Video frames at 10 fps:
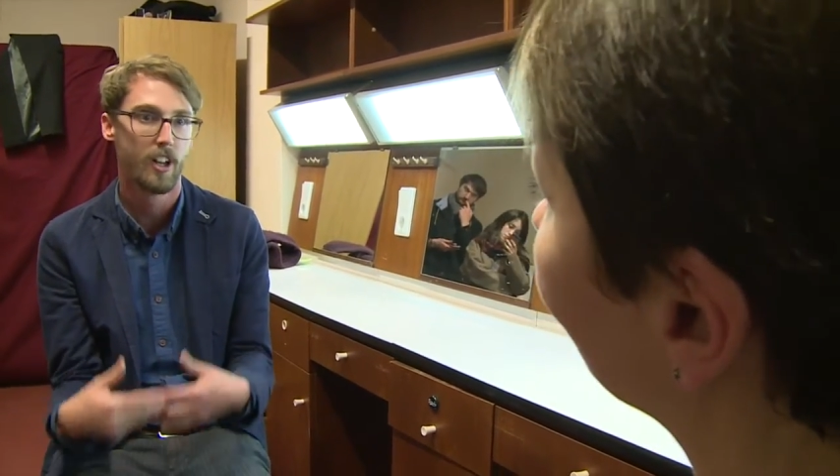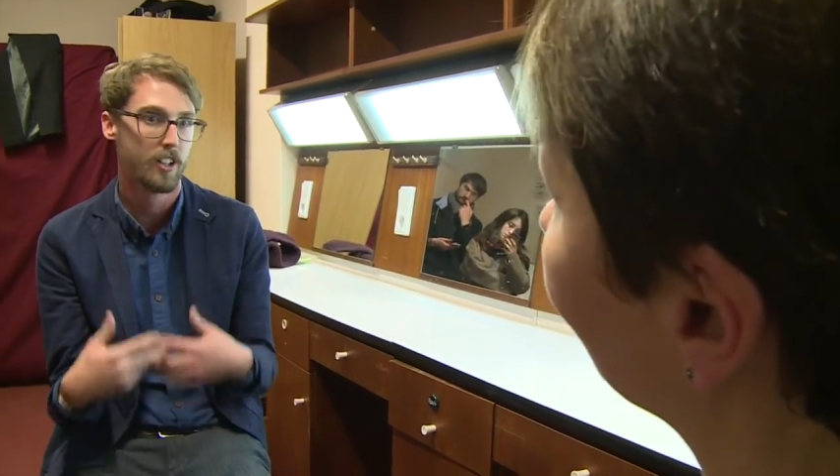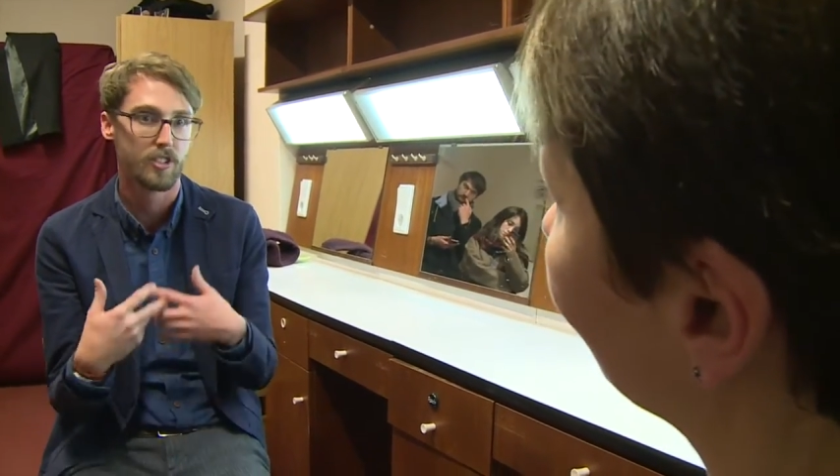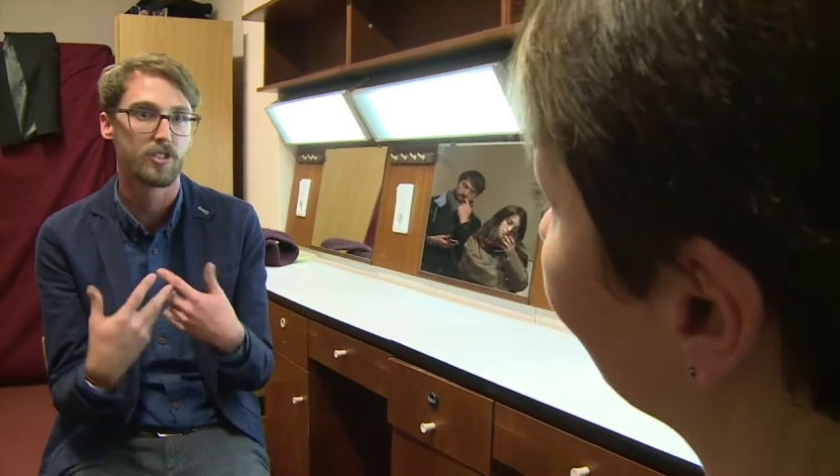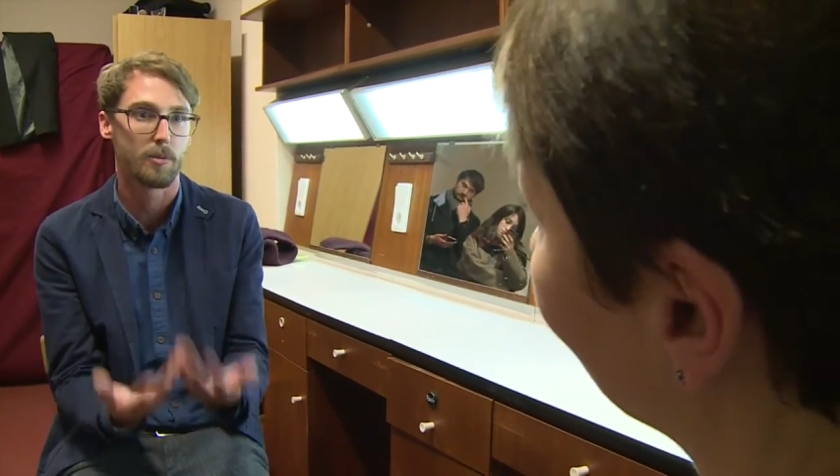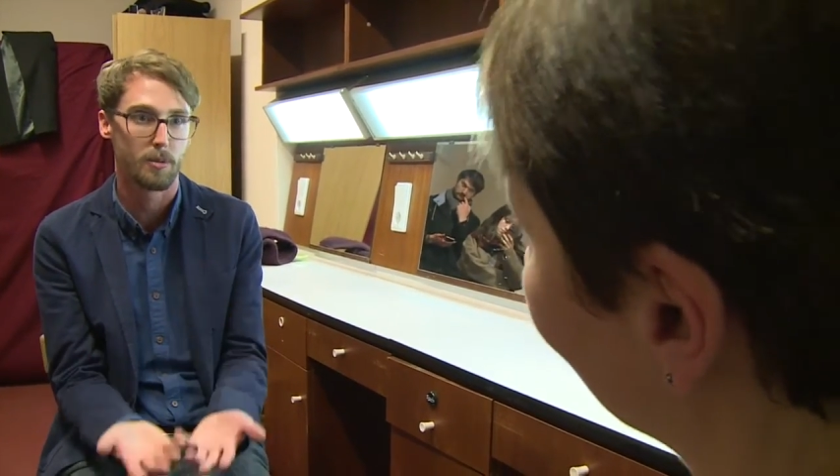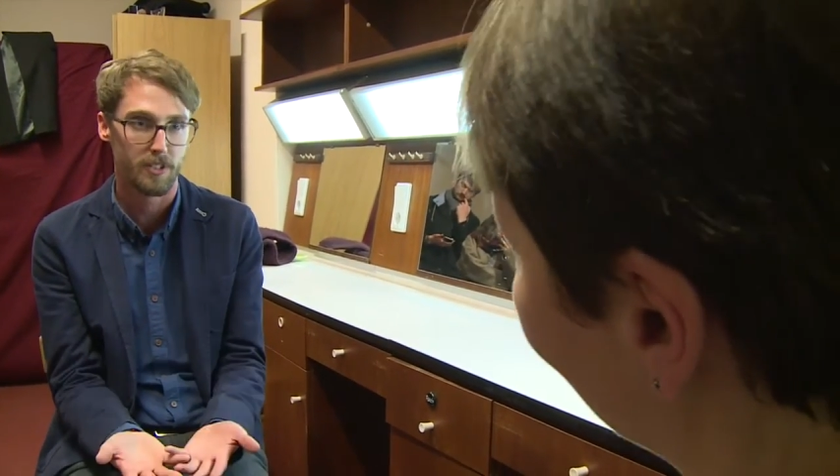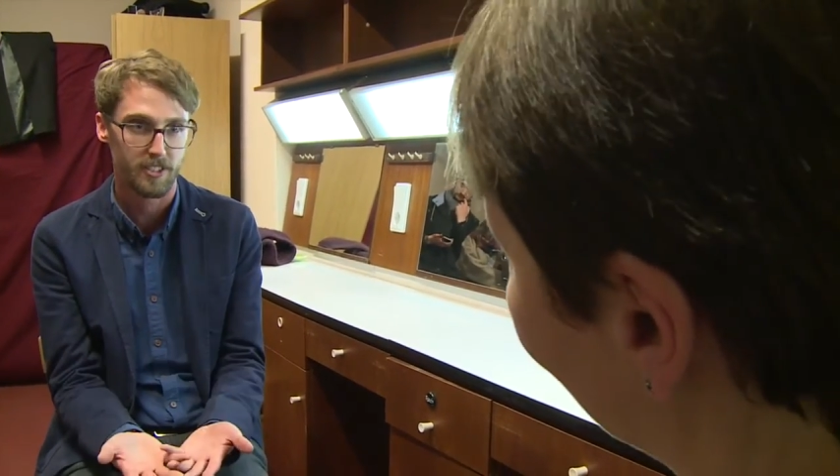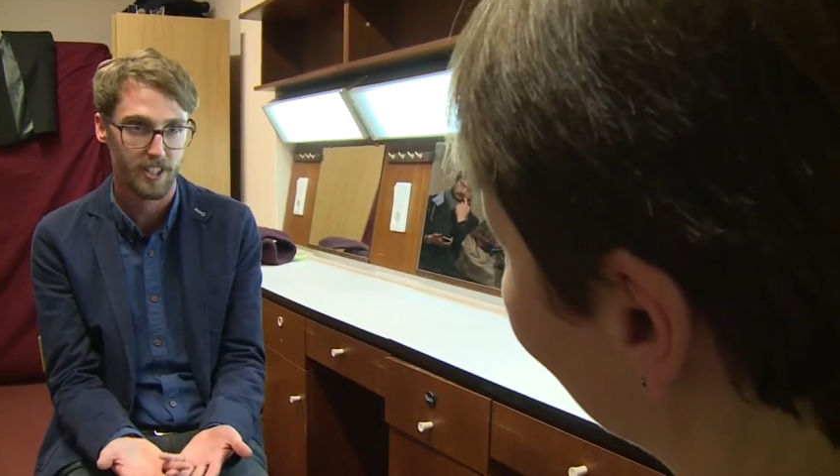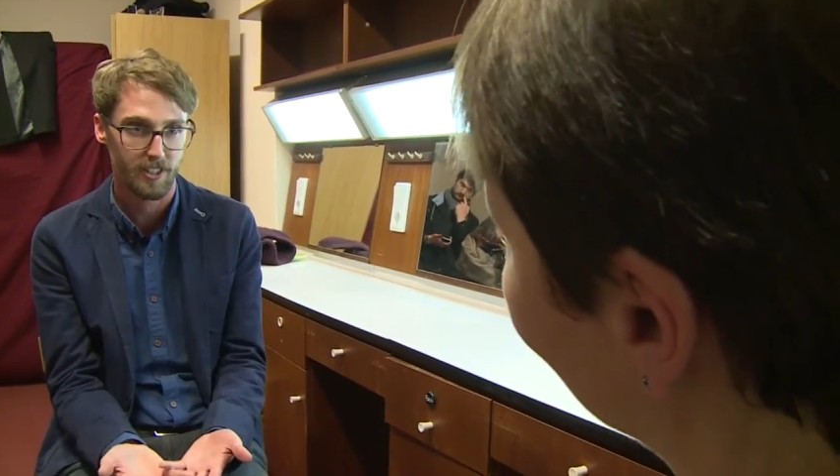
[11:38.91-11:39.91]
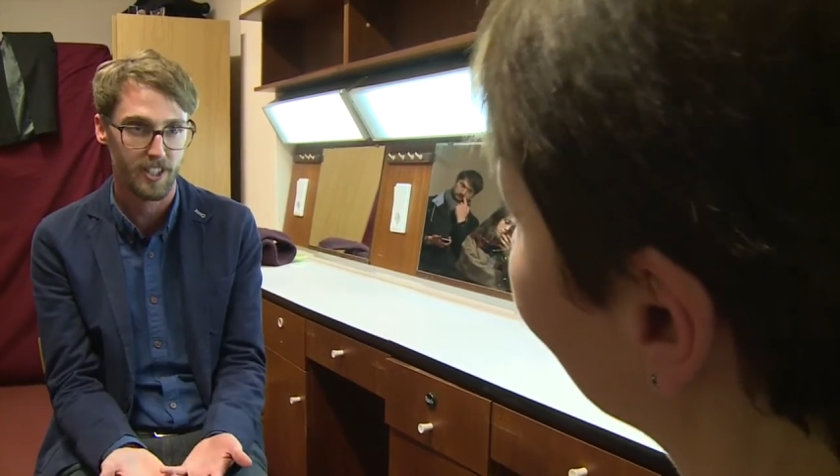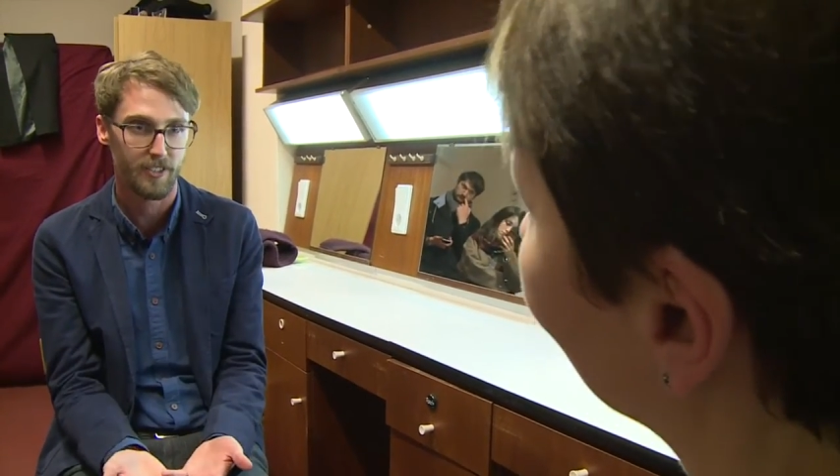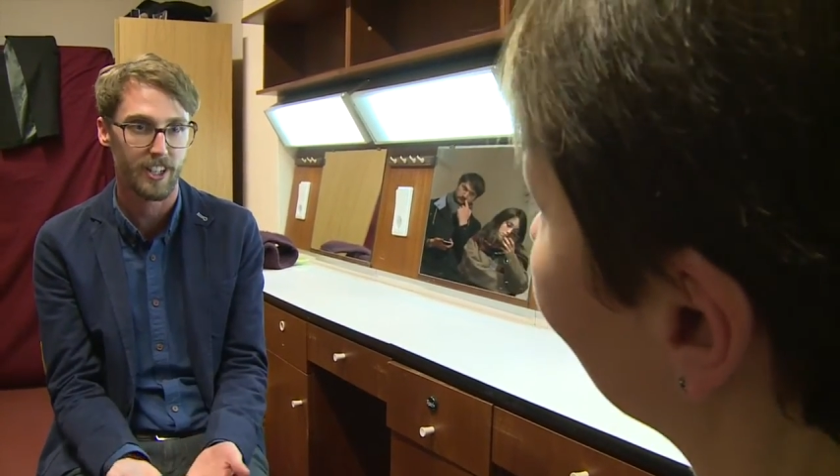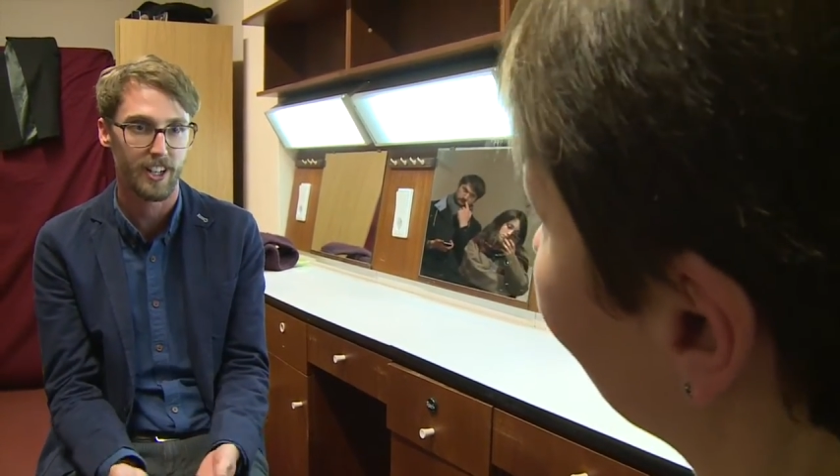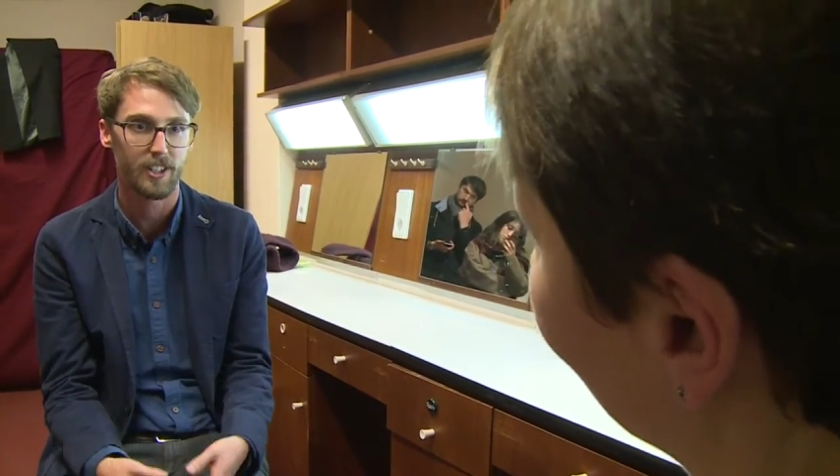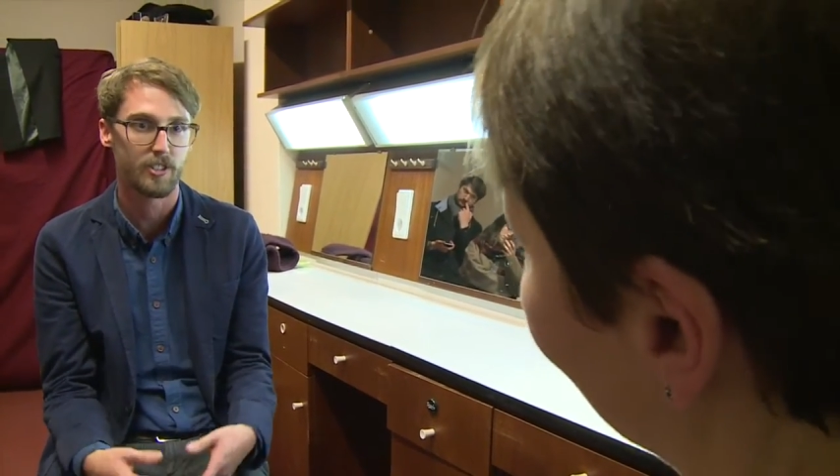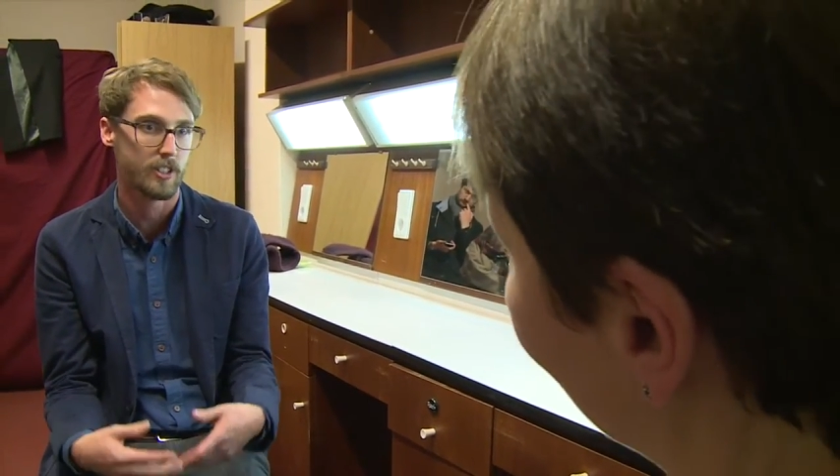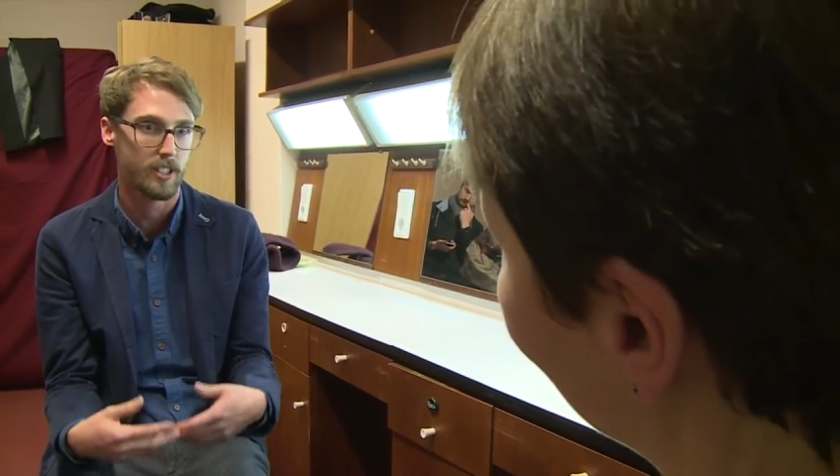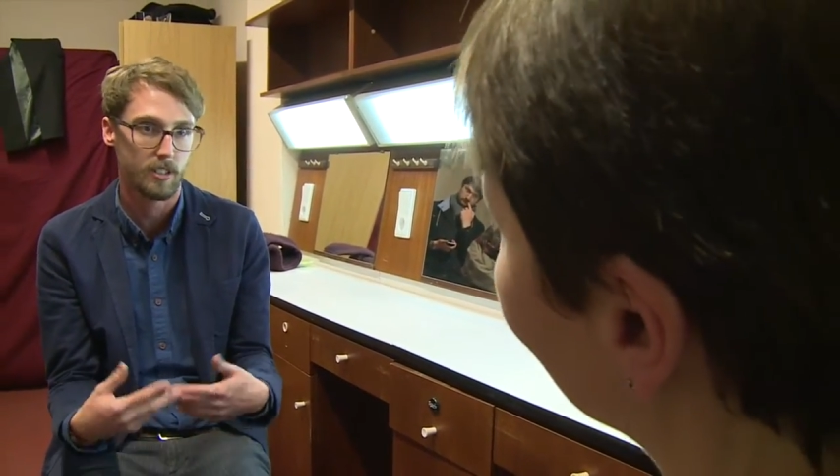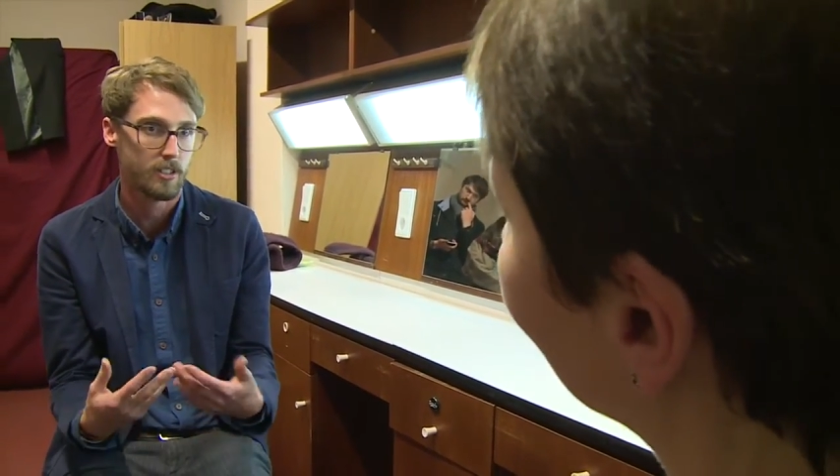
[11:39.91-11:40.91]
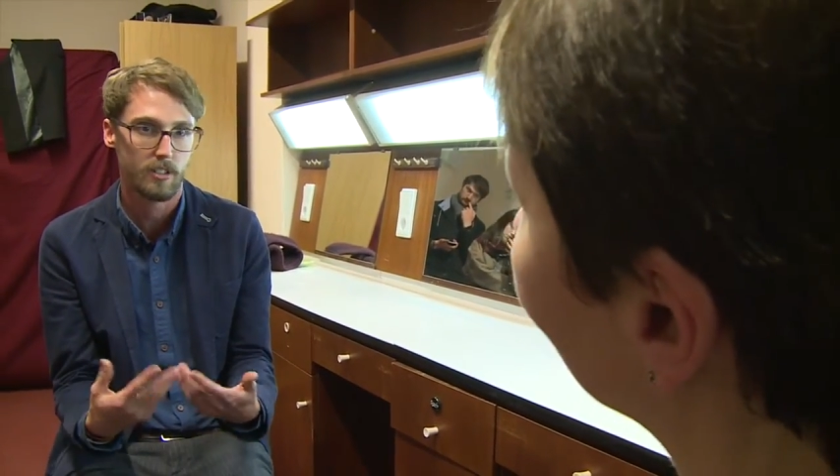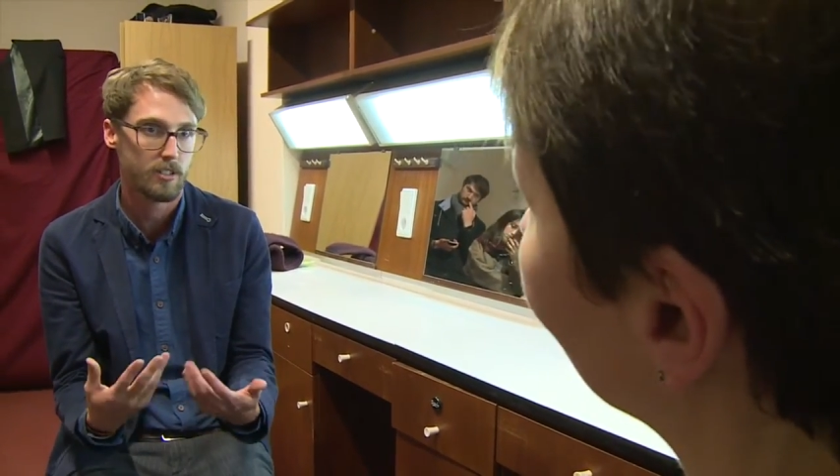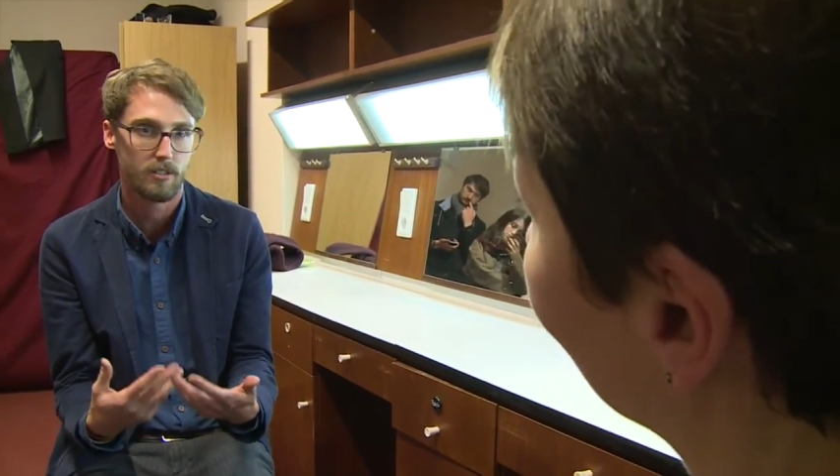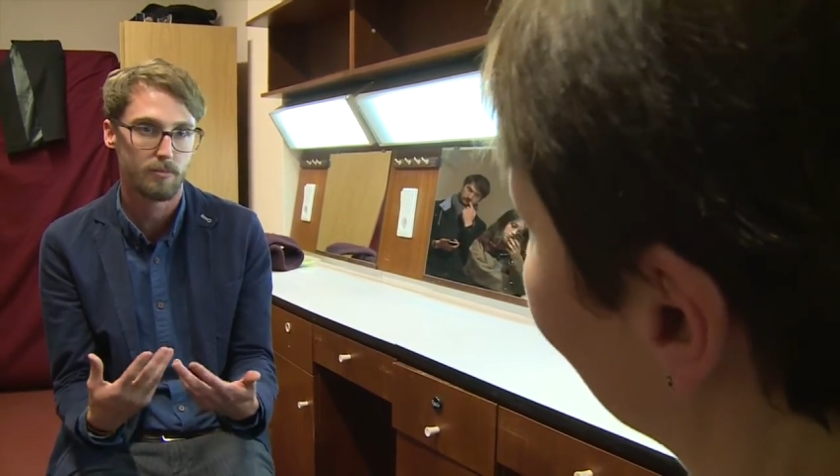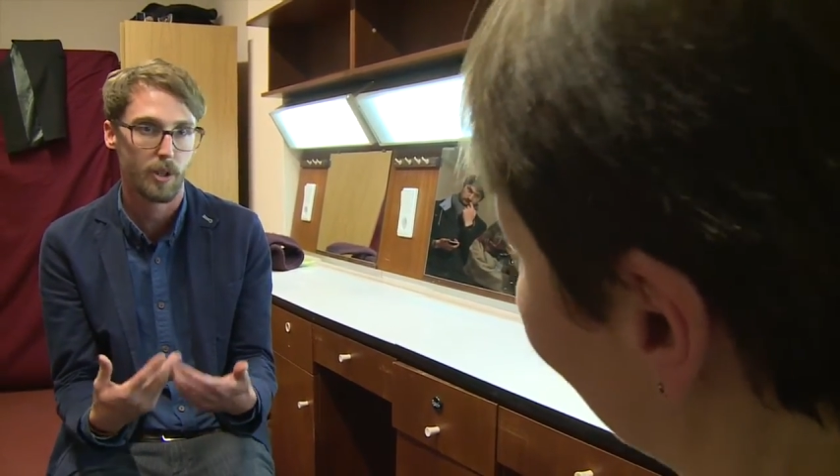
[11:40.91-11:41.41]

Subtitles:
to stop some of this deregulatory